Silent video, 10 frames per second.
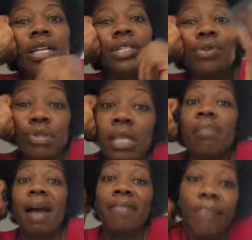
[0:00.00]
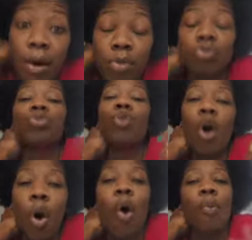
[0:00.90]
using my phone to
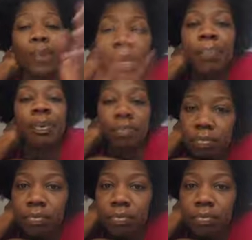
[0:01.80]
call people.